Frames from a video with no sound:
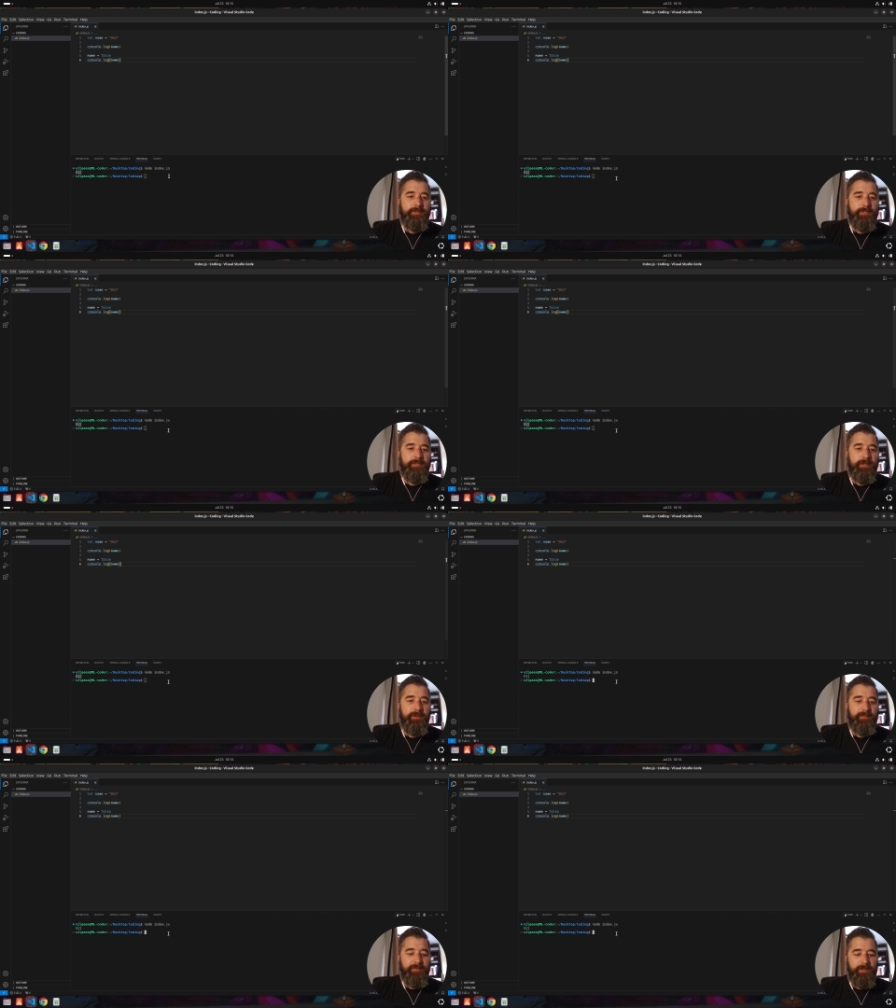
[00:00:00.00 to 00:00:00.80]
So
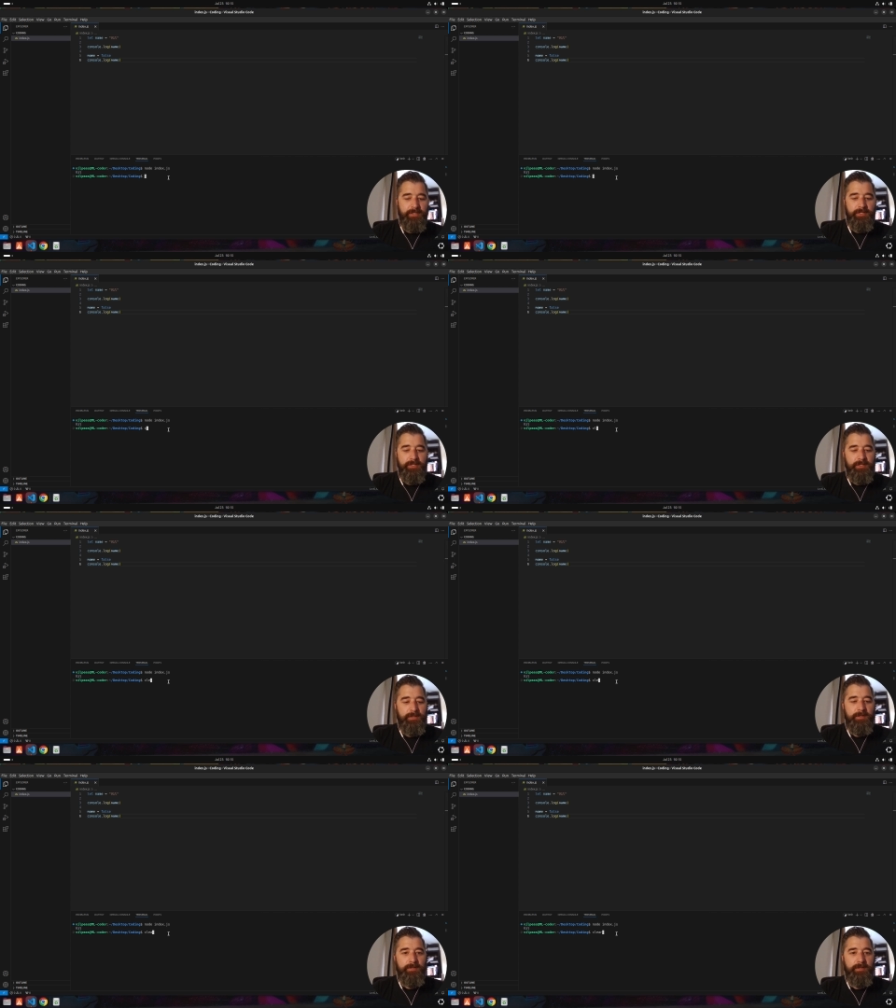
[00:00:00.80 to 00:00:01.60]
if I just
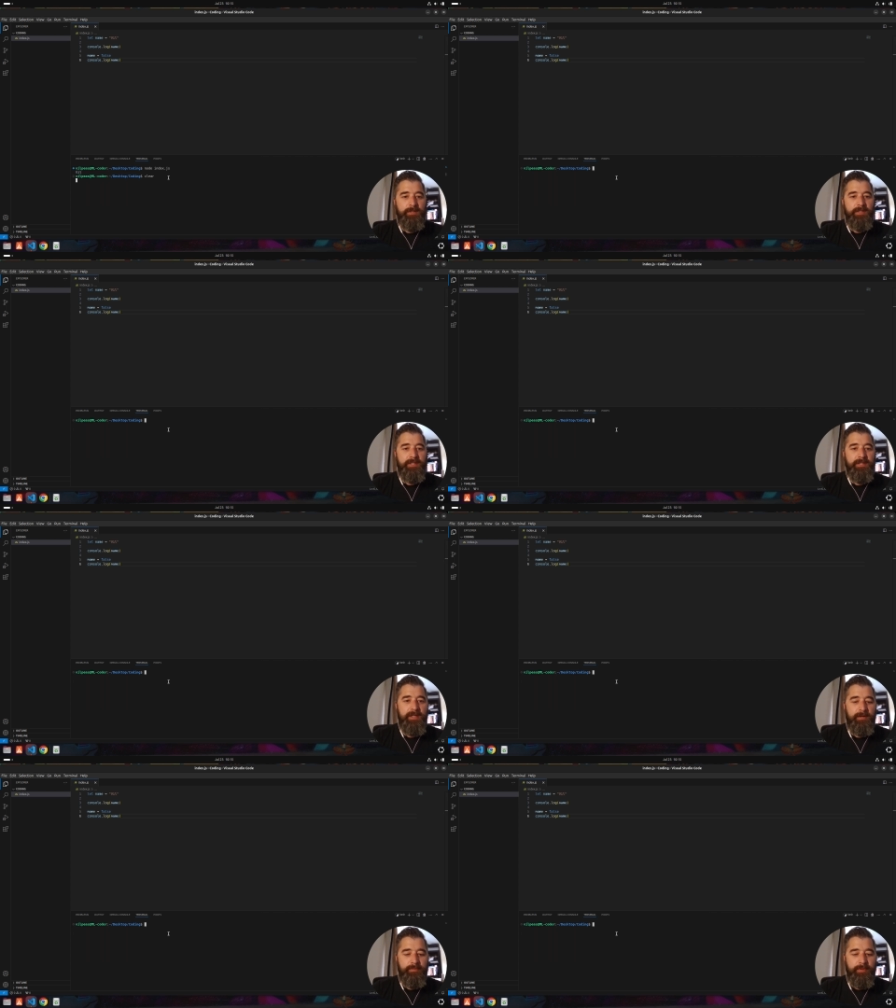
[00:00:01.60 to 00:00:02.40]
clear the
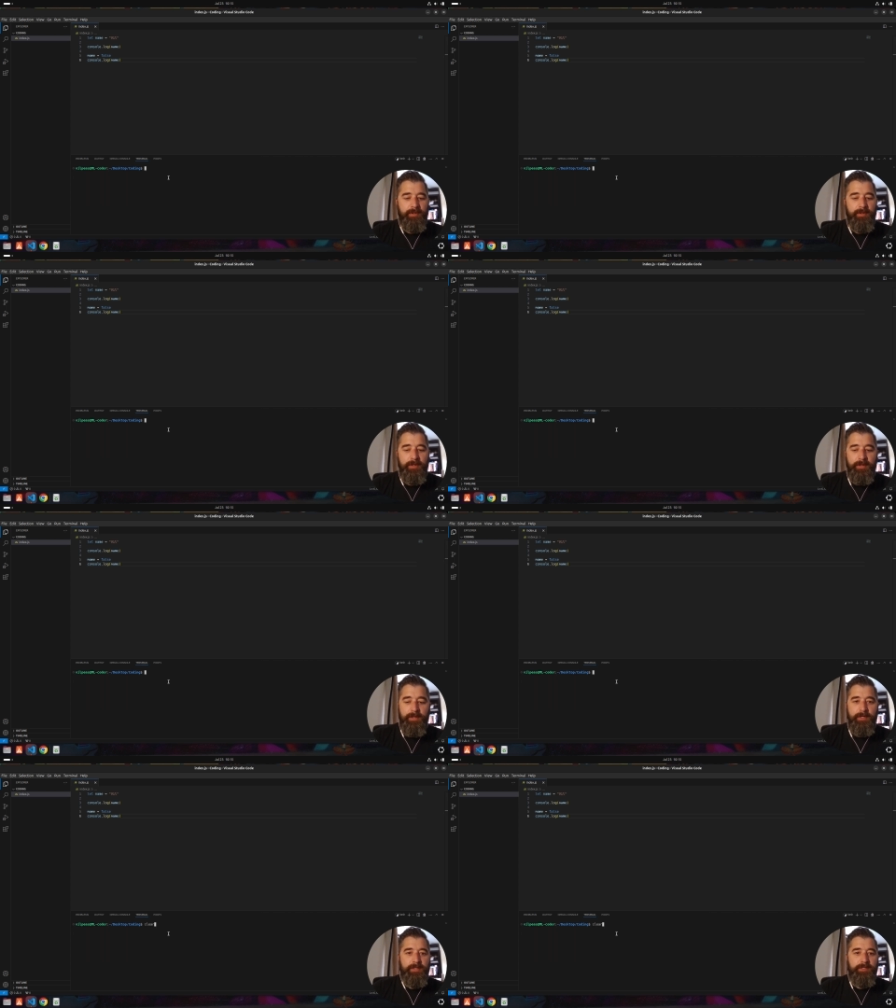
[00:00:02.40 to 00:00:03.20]
output,
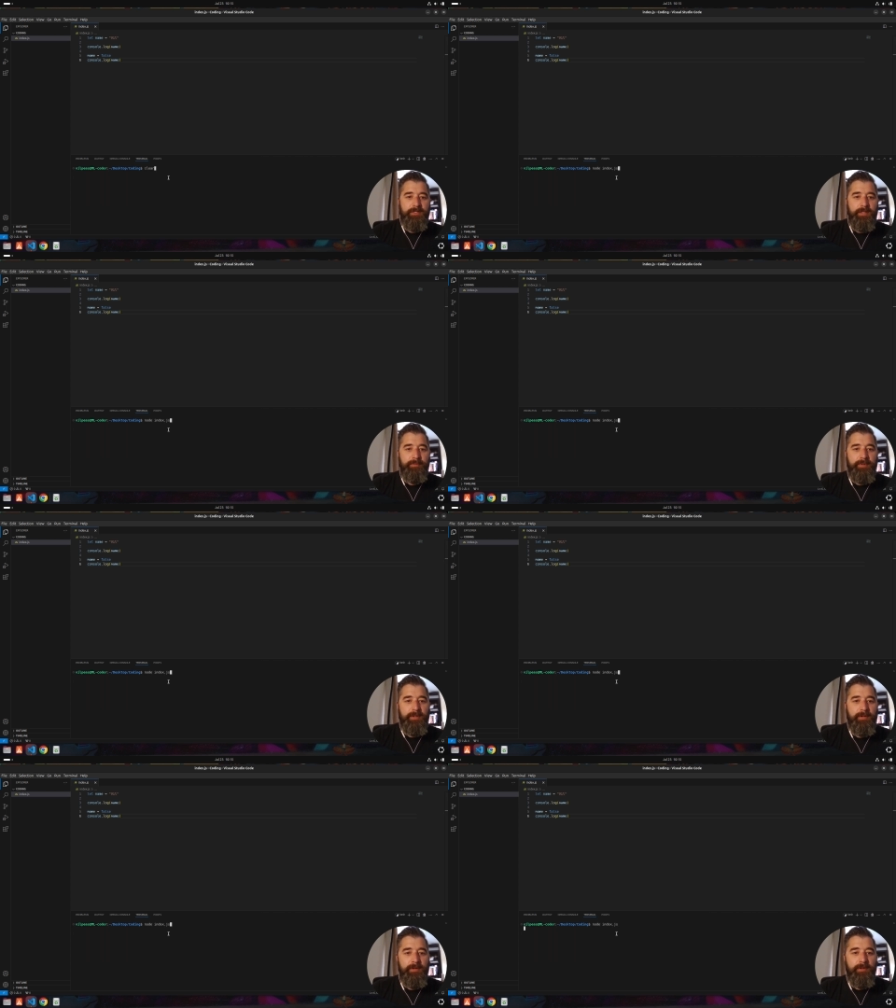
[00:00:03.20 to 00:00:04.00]
type
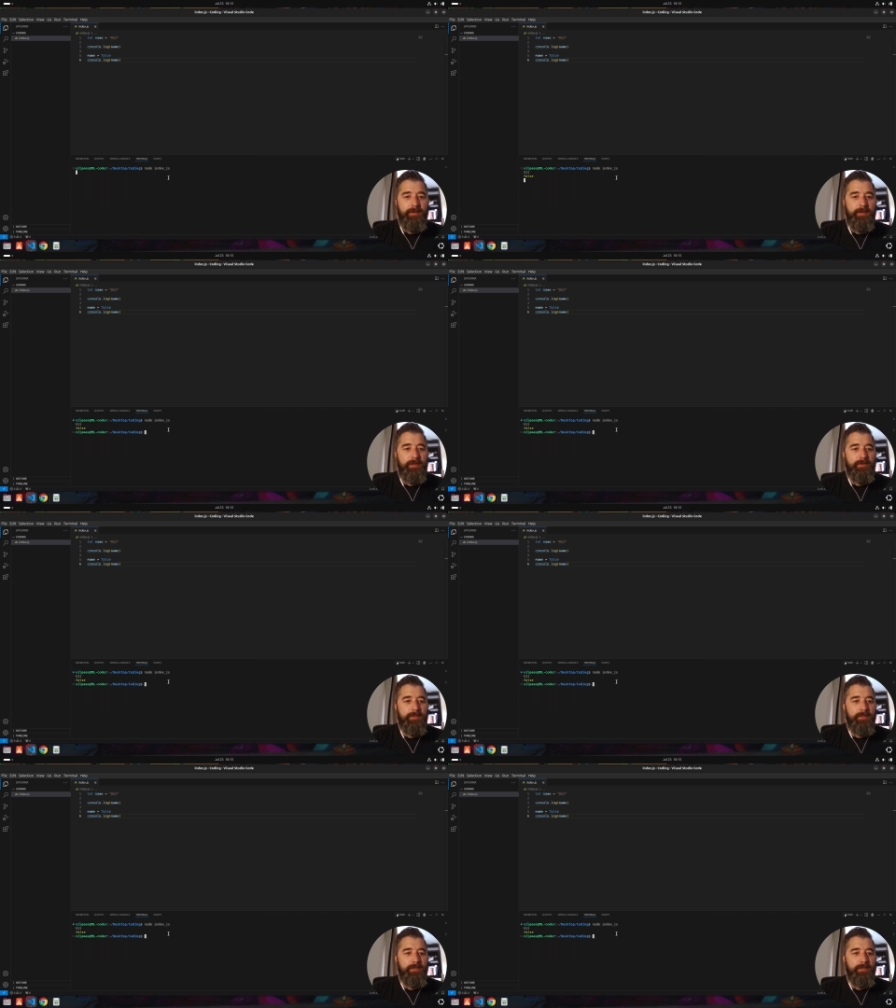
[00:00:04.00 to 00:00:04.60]
in node,